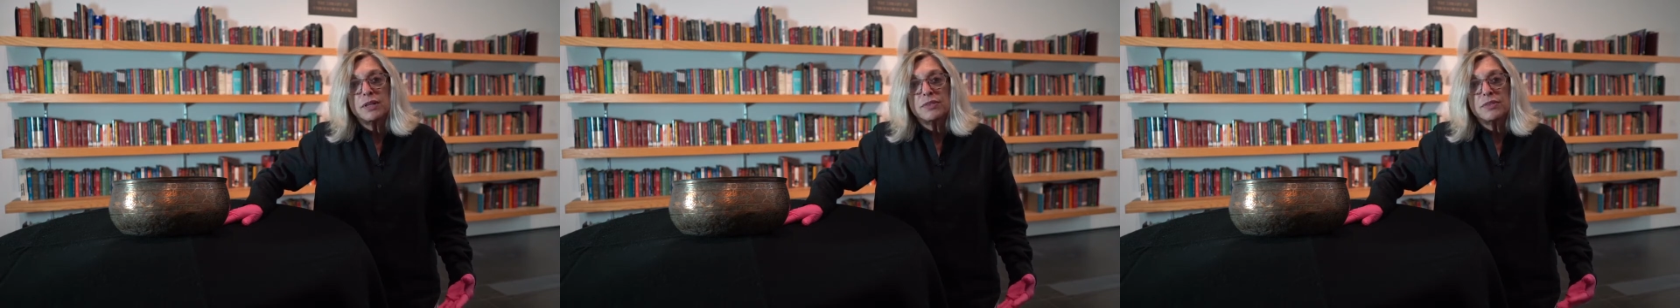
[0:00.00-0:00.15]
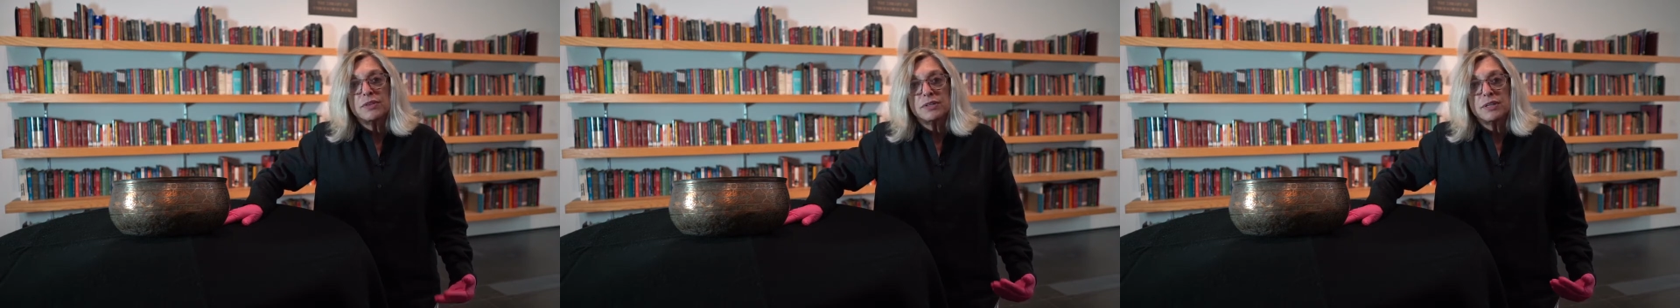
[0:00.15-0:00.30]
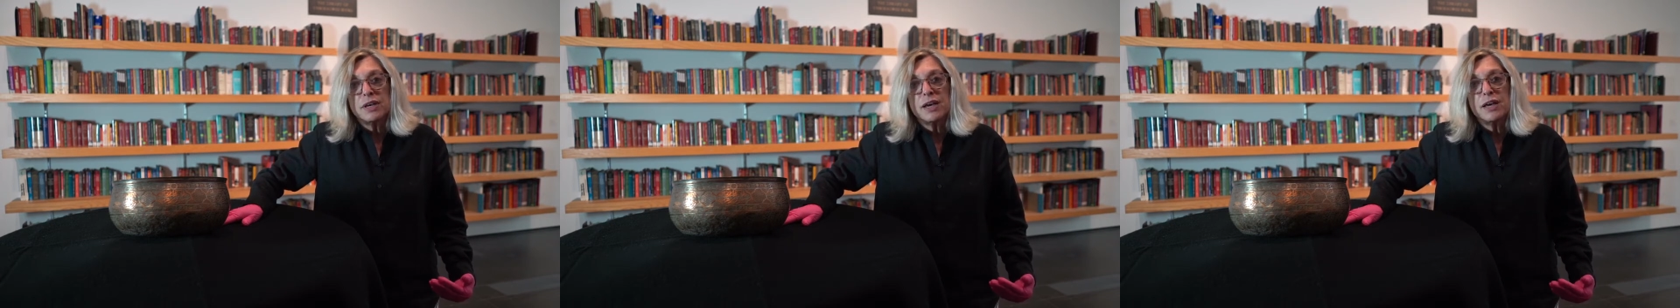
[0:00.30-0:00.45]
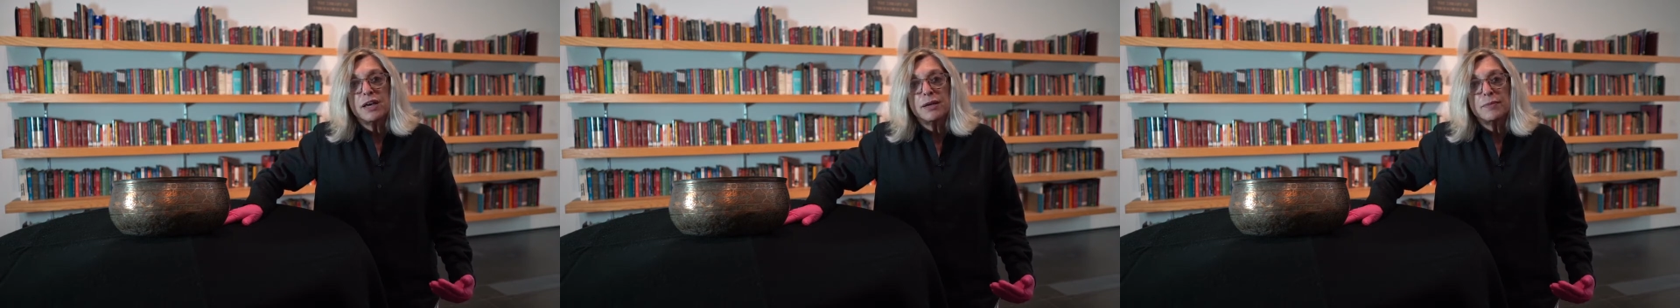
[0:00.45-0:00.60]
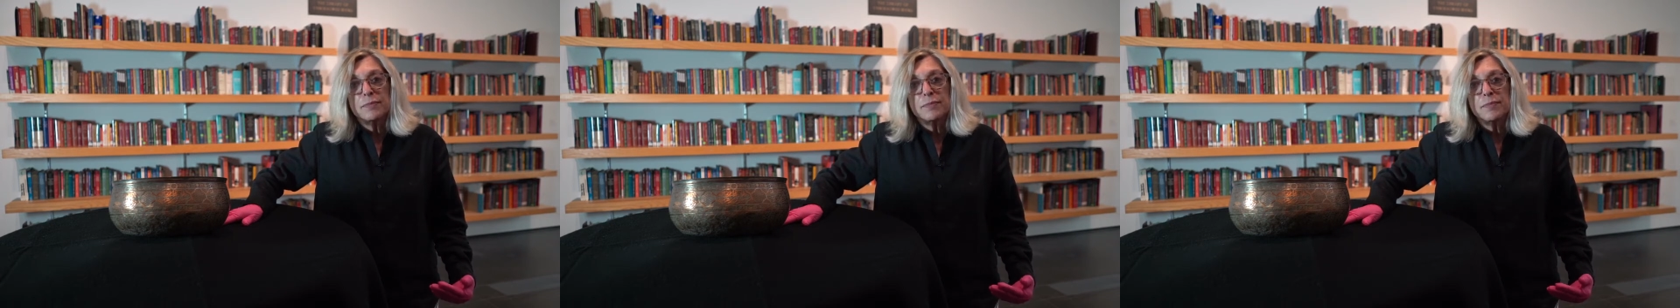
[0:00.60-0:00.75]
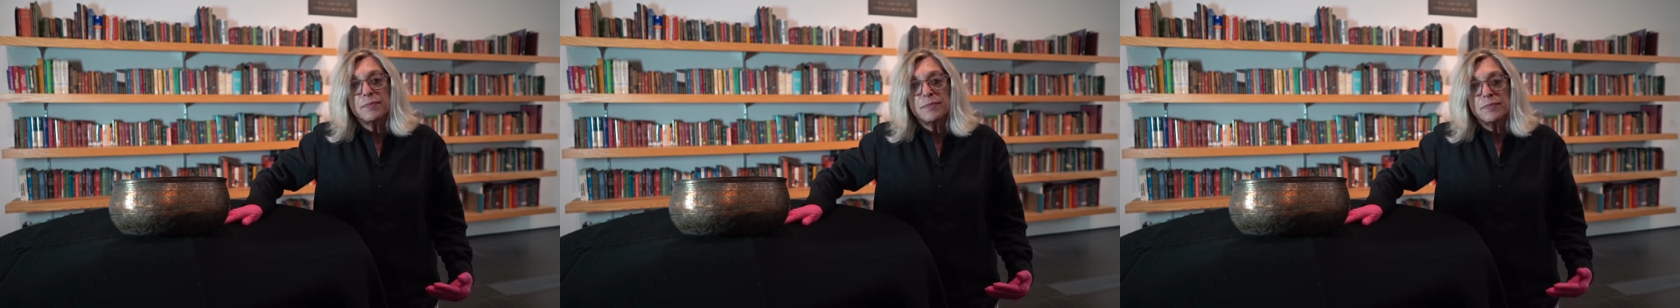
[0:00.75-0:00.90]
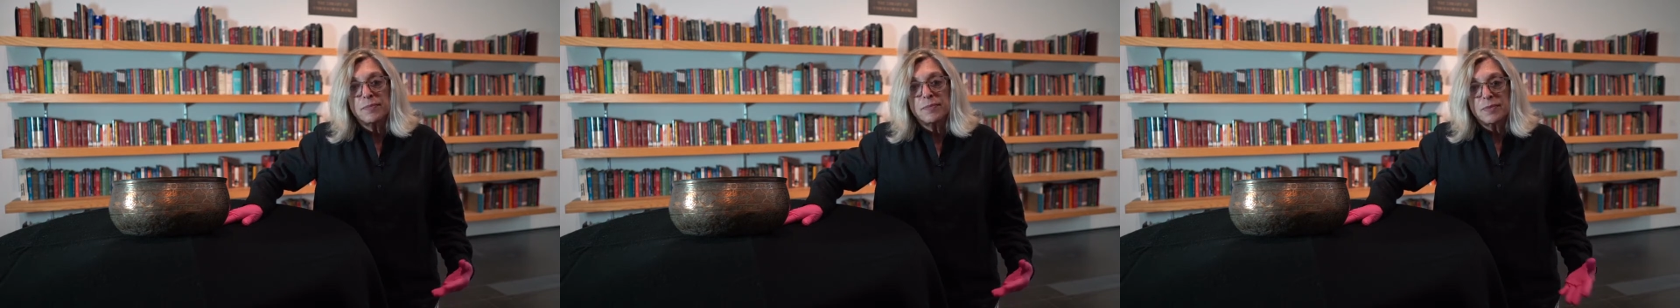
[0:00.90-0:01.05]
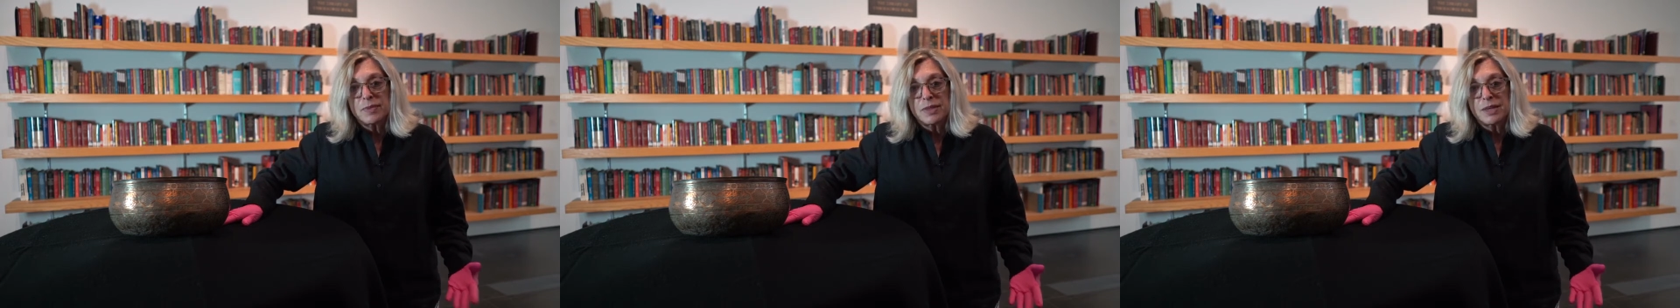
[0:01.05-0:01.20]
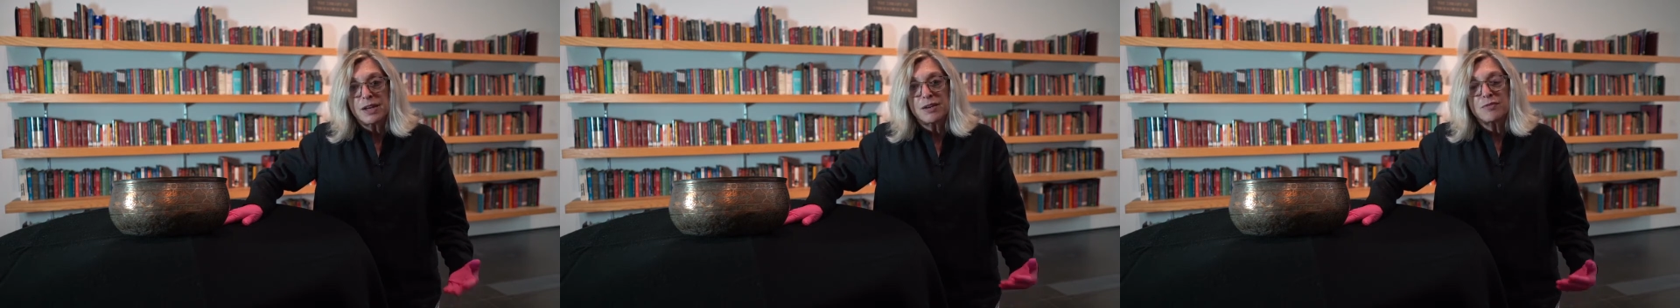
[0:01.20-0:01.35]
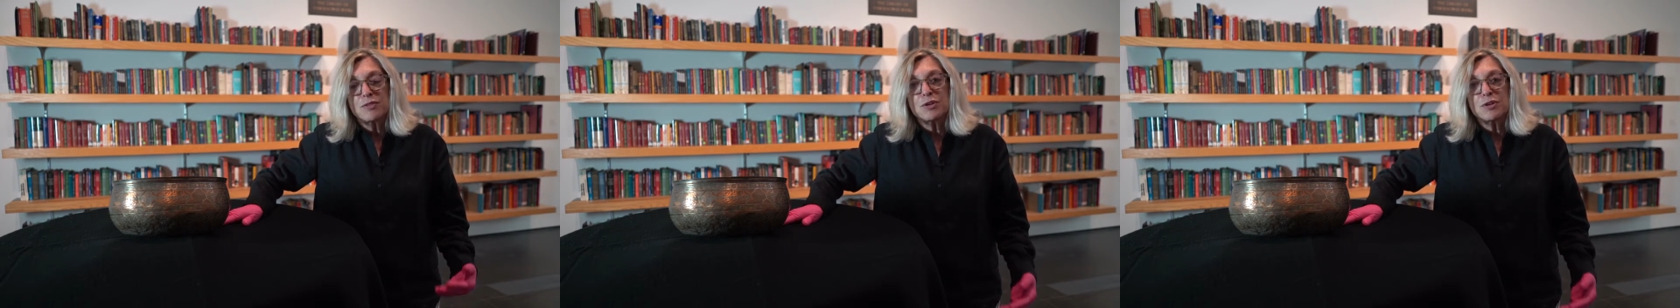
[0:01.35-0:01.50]
at the time
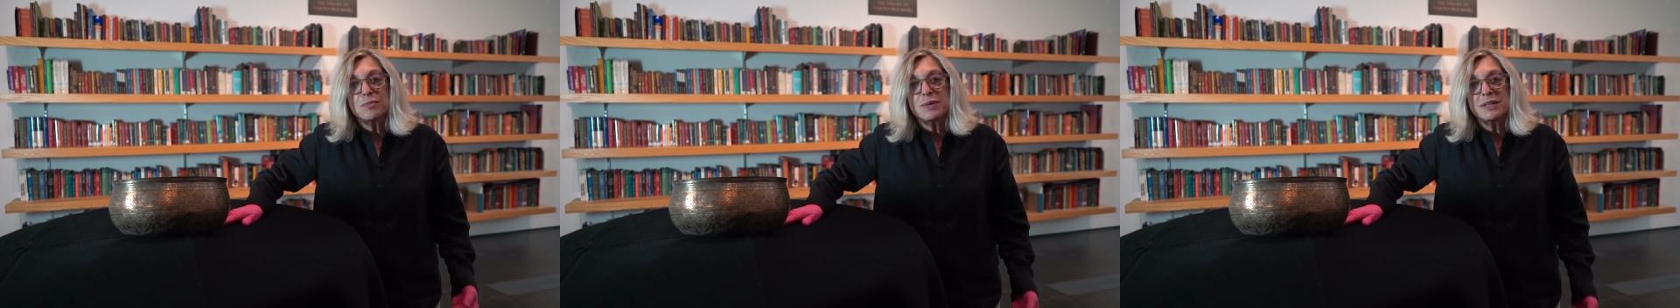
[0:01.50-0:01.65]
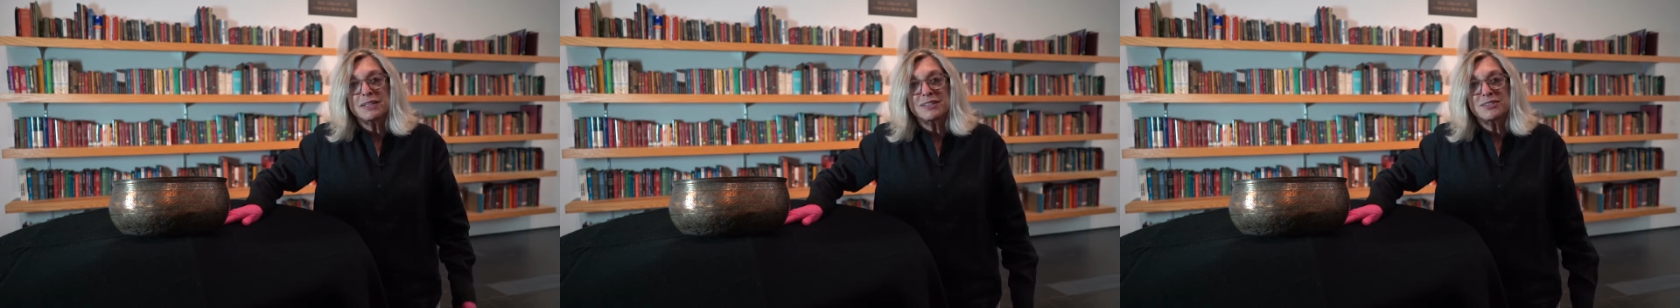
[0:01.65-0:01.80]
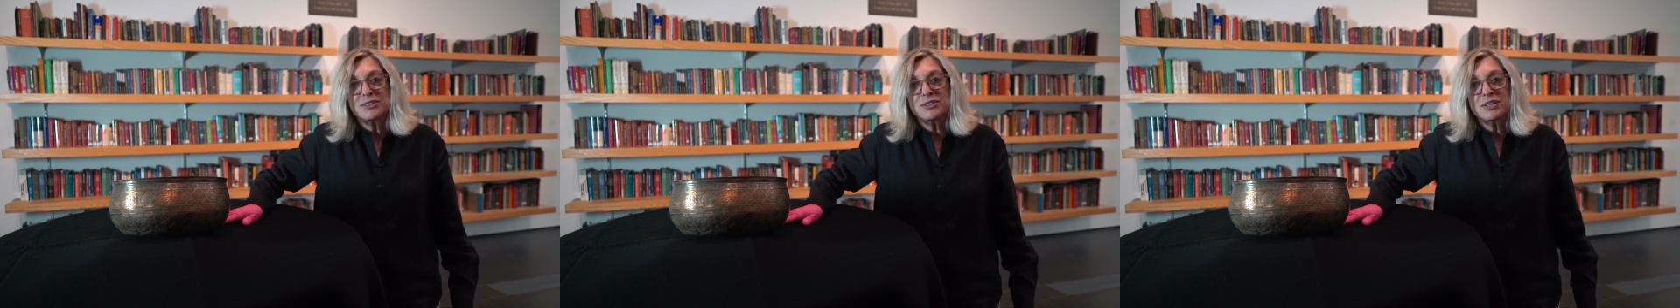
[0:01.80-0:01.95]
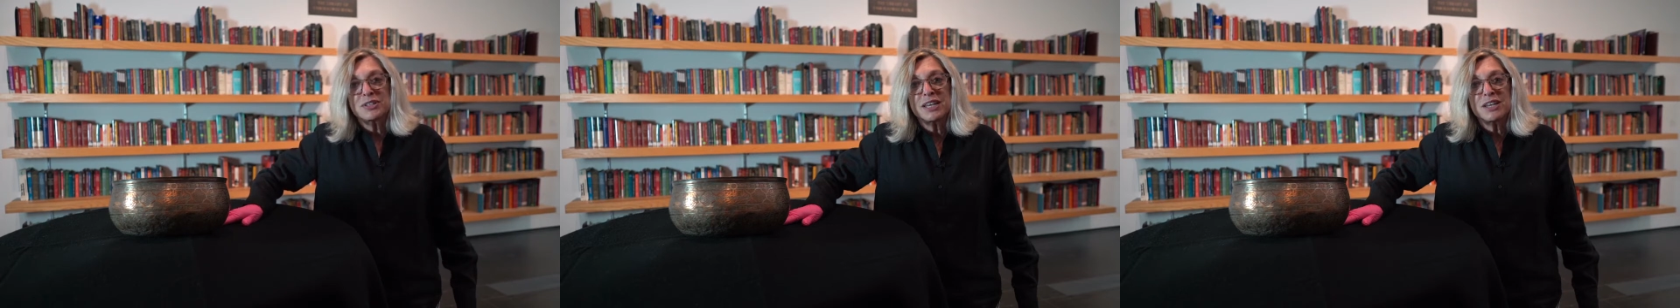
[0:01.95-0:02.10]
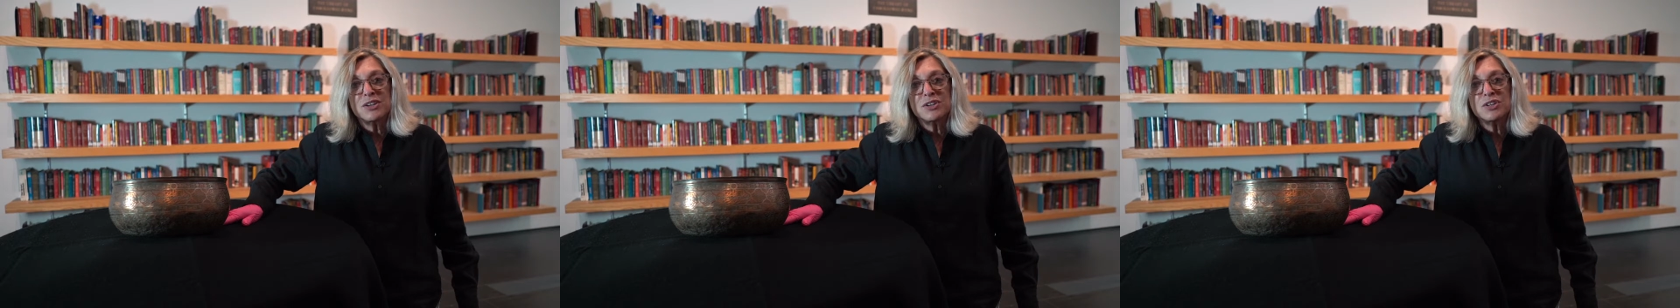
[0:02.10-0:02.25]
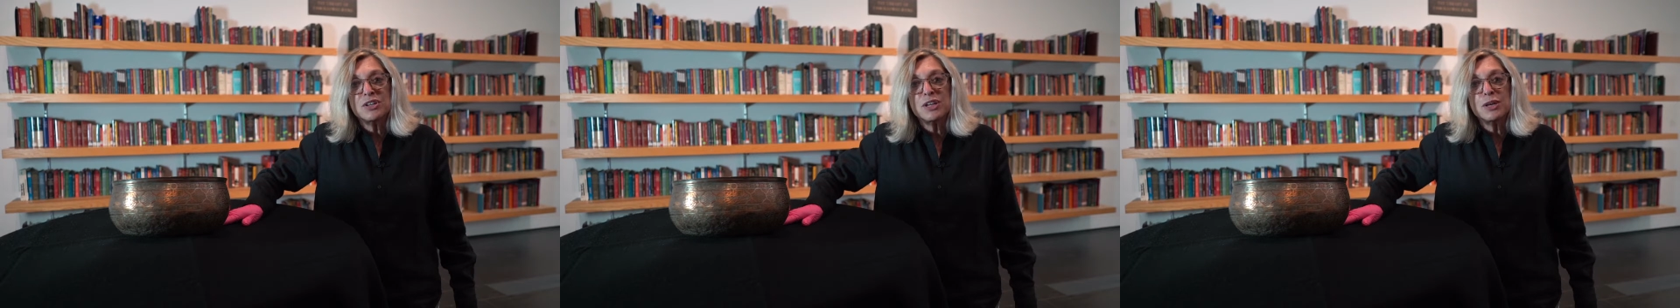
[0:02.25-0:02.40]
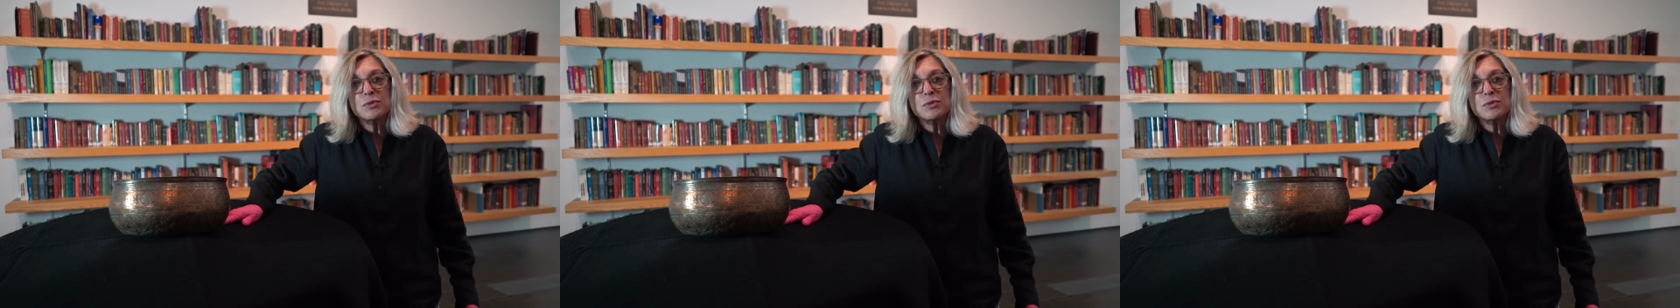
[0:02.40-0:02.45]
that I wrote my dissertation.